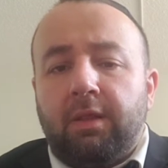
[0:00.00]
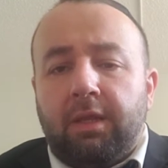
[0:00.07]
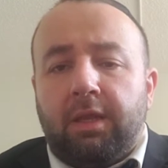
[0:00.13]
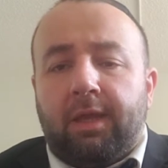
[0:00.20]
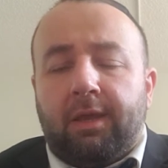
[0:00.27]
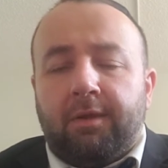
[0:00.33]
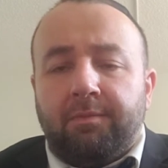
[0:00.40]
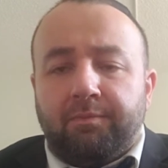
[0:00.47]

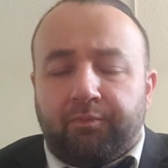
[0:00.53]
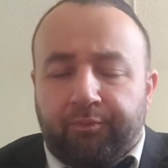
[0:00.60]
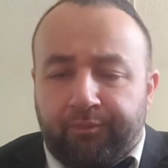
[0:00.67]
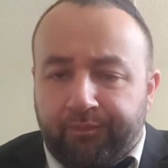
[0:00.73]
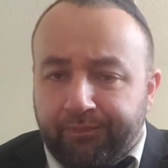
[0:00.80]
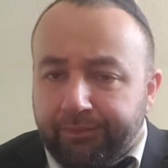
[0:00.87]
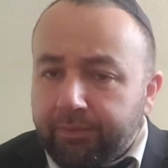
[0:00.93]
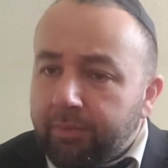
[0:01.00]
leaning.
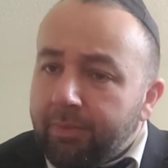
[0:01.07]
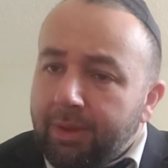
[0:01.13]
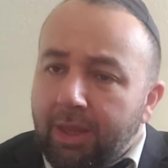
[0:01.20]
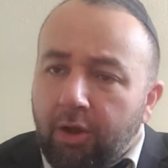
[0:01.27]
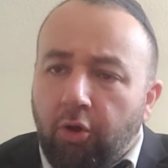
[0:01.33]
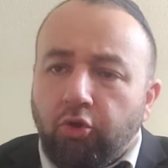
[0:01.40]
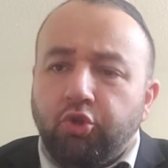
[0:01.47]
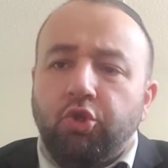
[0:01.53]

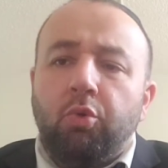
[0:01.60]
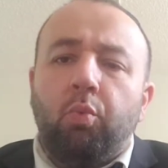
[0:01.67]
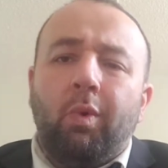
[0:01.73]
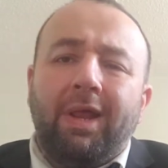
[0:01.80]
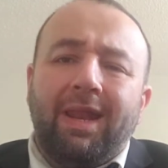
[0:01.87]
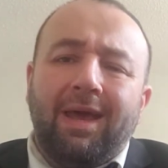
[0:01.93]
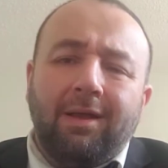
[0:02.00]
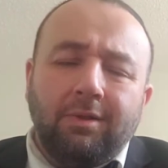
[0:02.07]
Also,
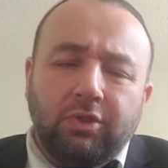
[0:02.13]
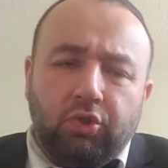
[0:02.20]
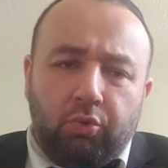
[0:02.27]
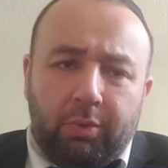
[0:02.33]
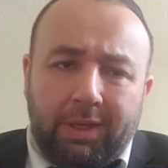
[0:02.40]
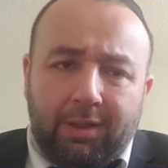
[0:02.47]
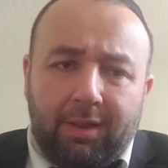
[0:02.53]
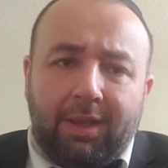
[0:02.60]
when else do
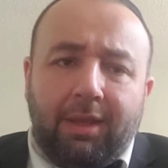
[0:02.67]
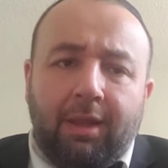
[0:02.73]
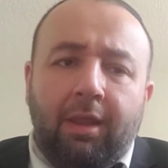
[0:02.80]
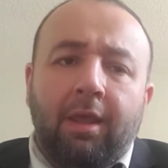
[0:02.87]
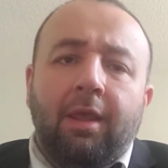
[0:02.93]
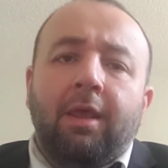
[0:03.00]
we lean?